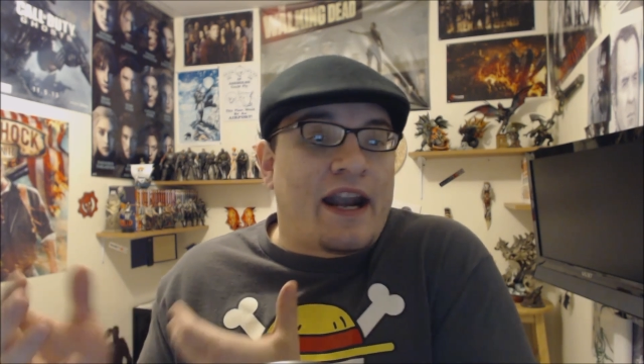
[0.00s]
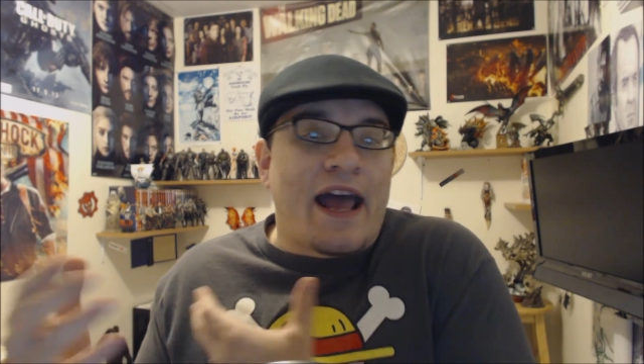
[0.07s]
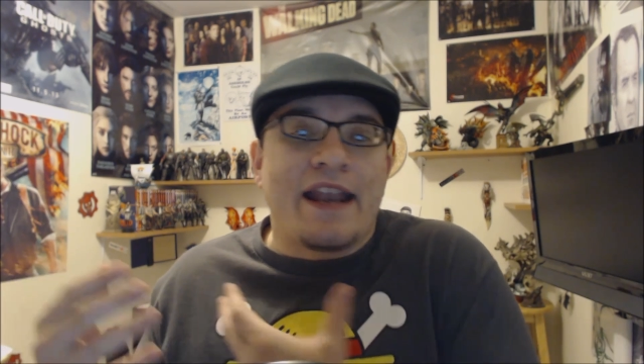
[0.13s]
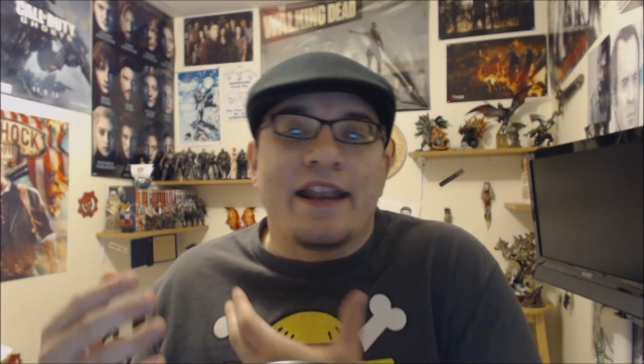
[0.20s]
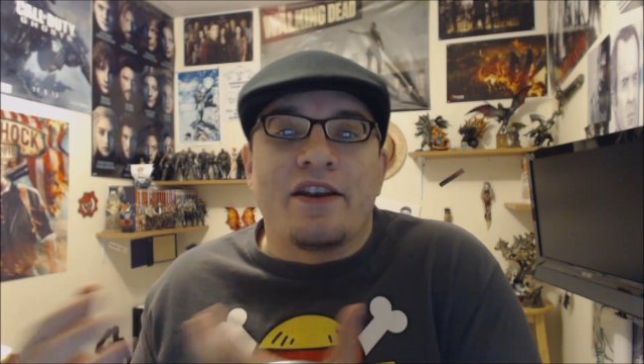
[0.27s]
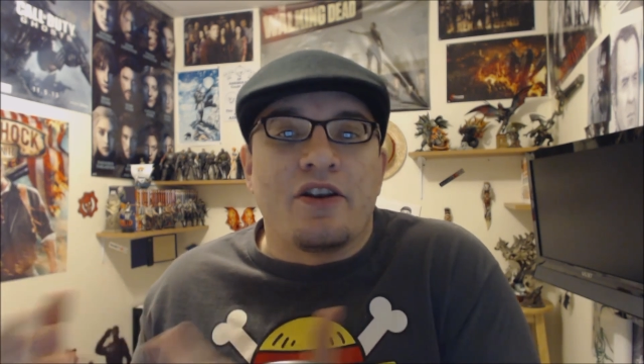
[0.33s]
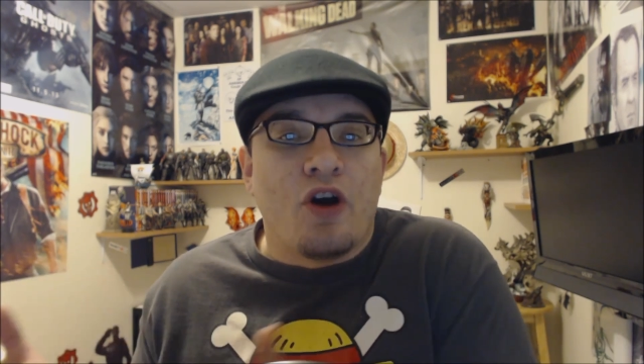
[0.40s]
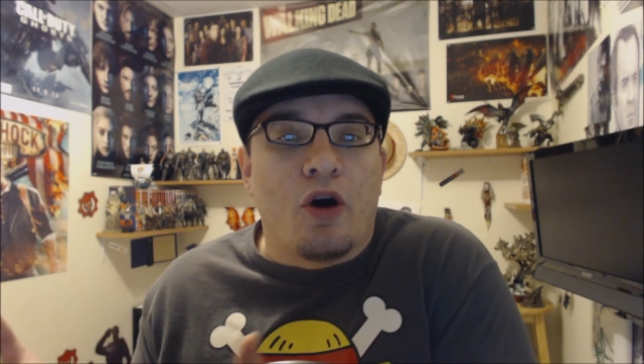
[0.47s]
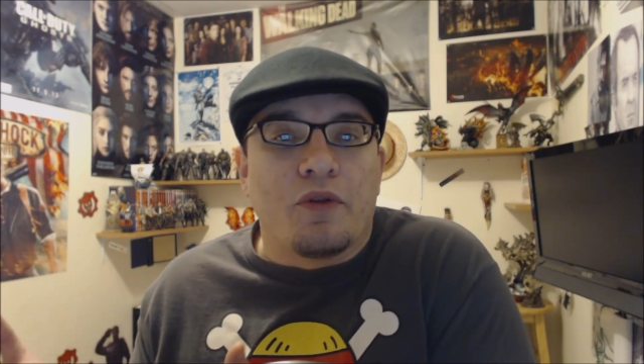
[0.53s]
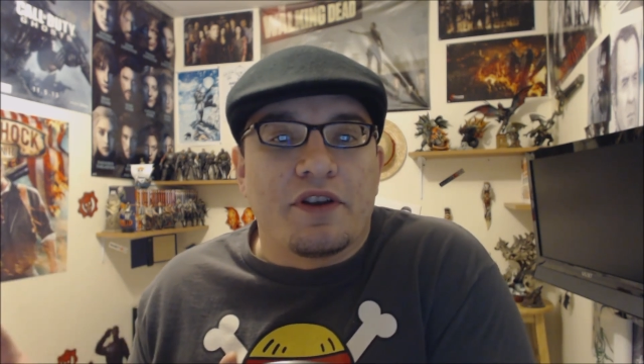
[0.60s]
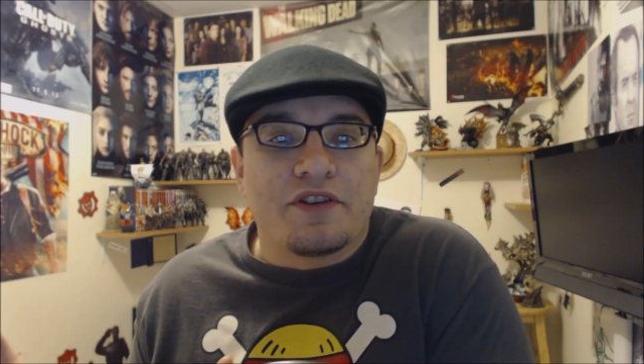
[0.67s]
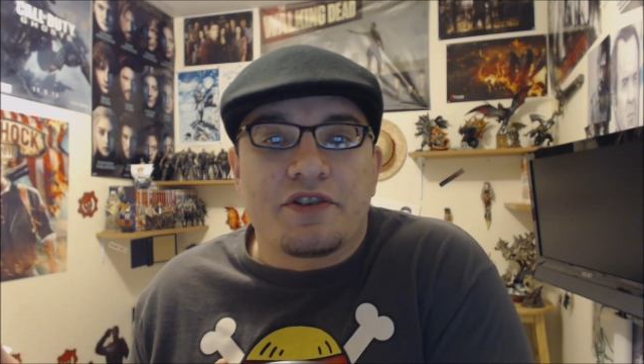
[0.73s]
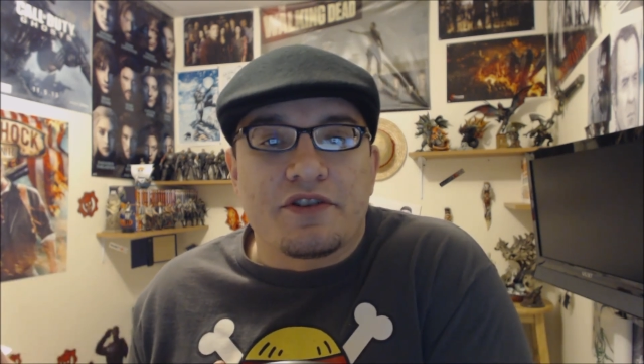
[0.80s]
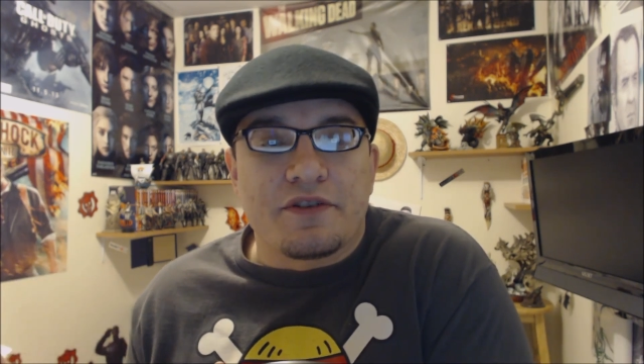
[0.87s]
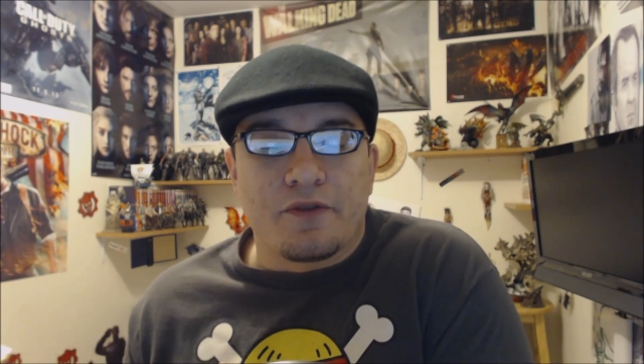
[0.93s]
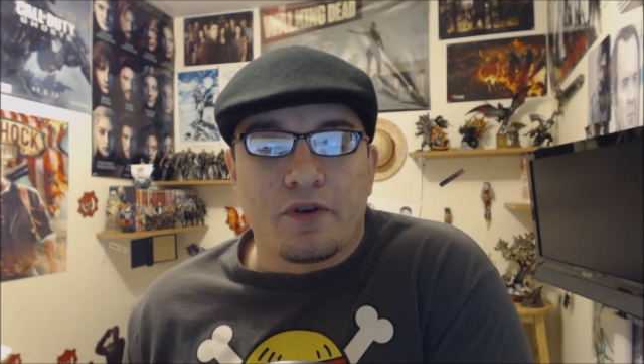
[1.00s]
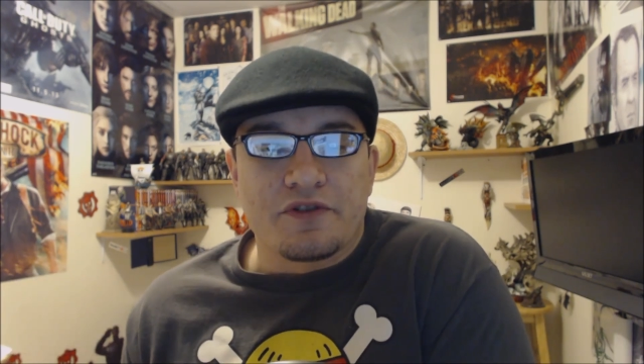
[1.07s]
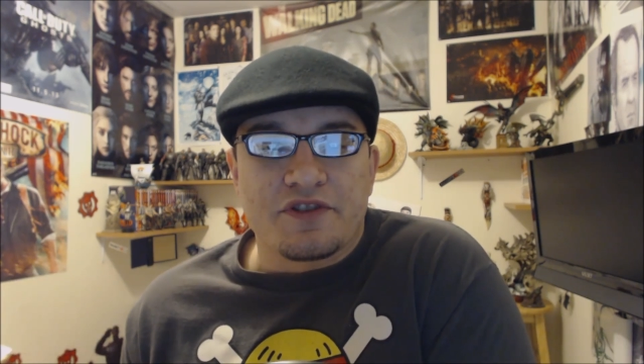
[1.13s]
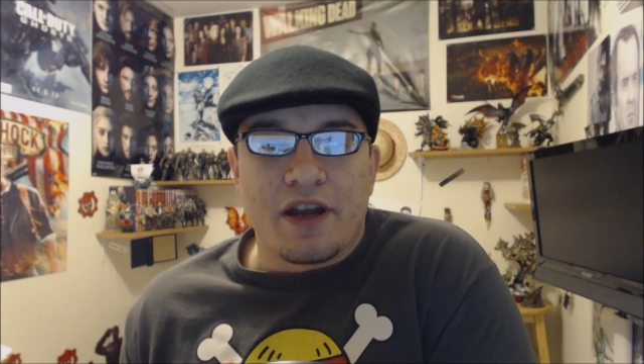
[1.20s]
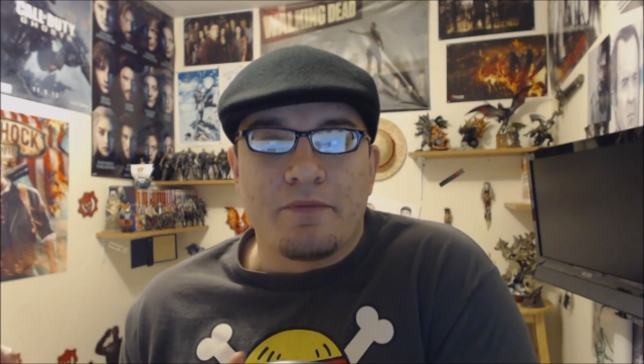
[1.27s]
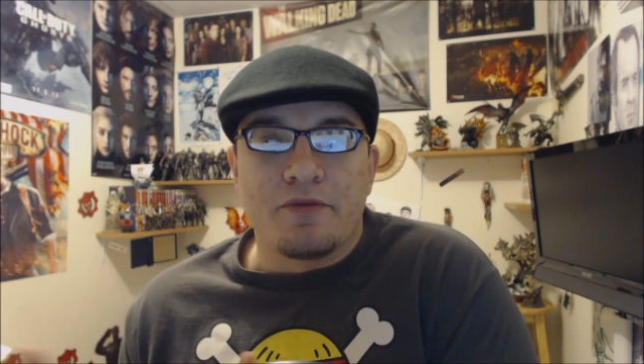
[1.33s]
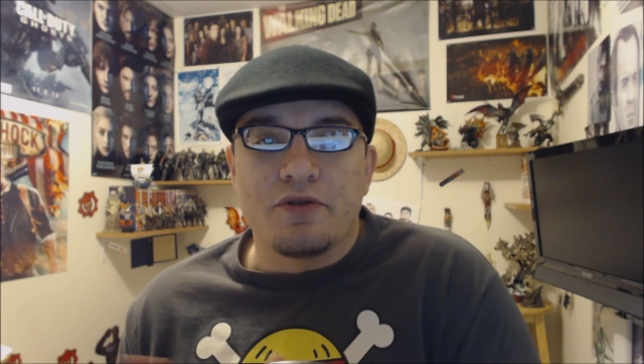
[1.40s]
and I didn't know this because, of
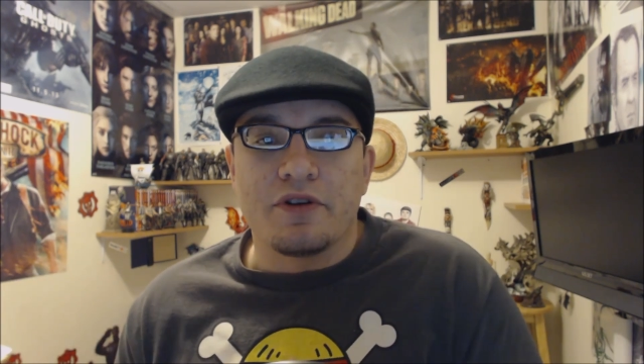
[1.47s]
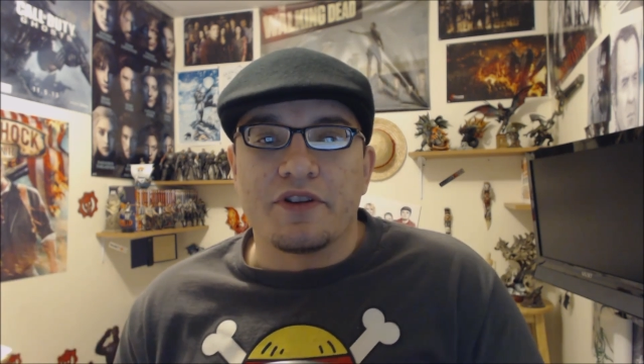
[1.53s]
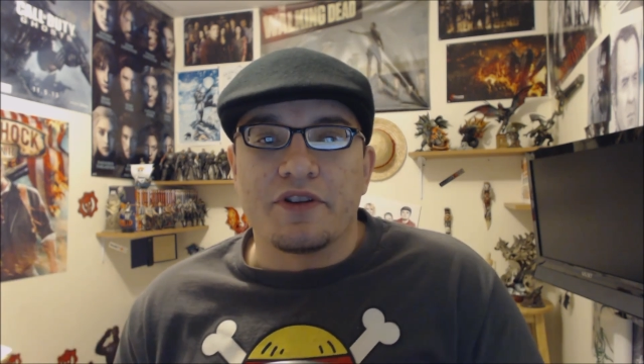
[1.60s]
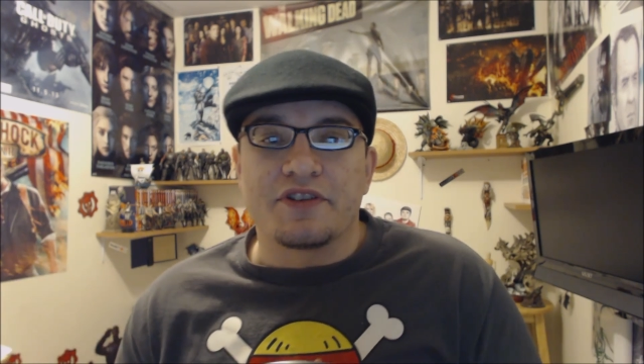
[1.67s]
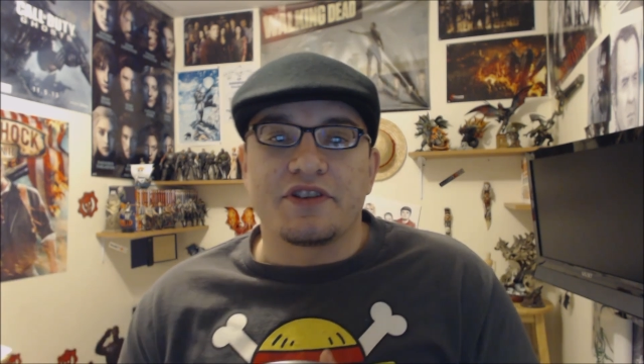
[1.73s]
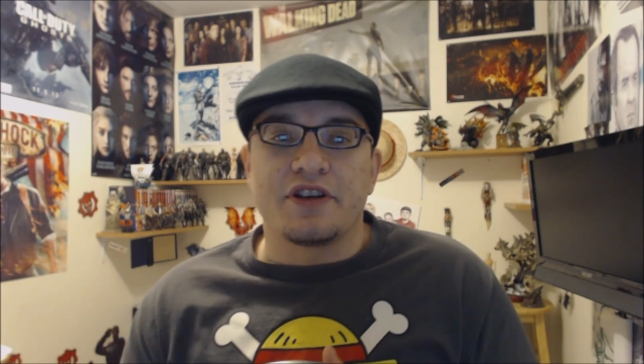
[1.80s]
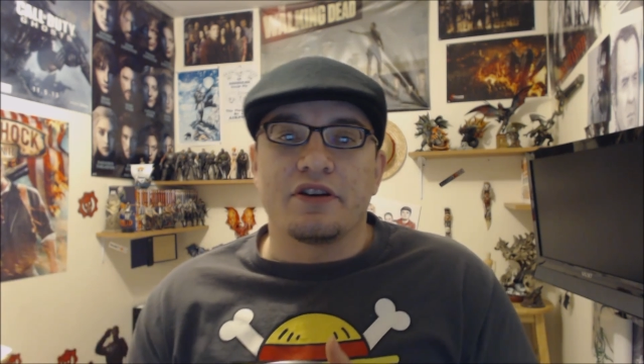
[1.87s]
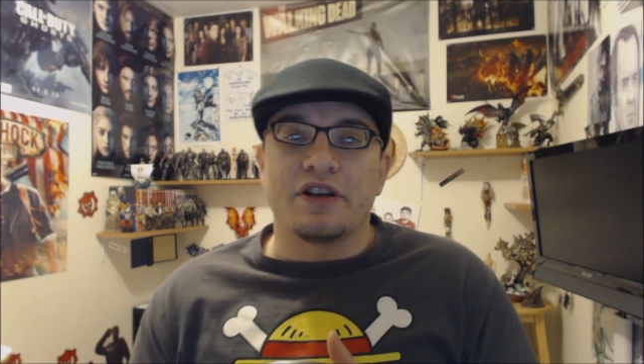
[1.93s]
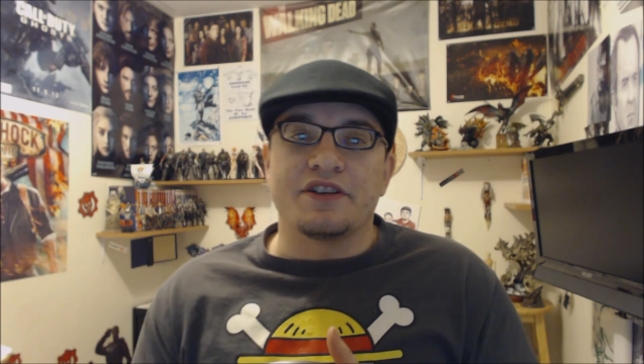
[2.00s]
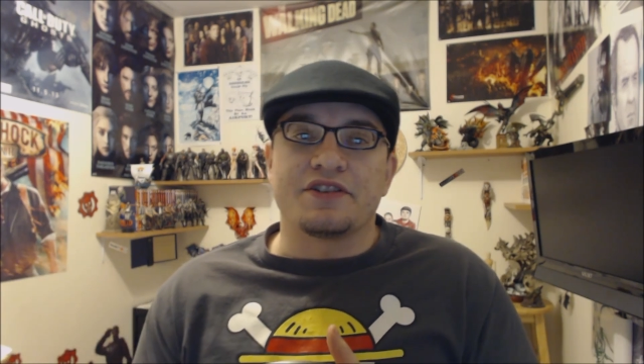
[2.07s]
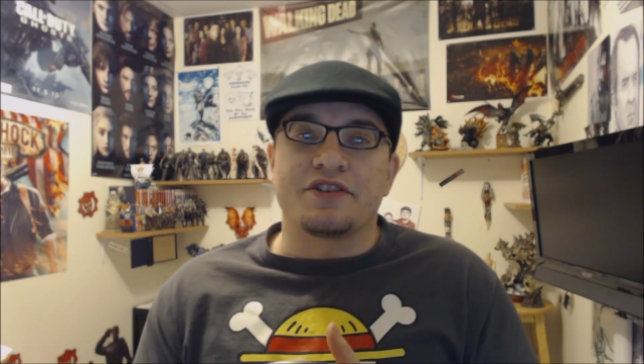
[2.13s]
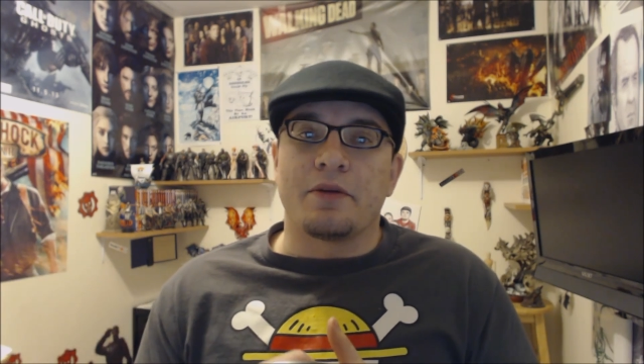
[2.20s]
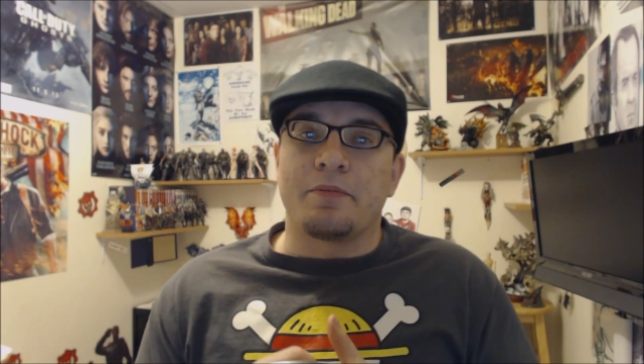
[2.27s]
course, I'm new to the series,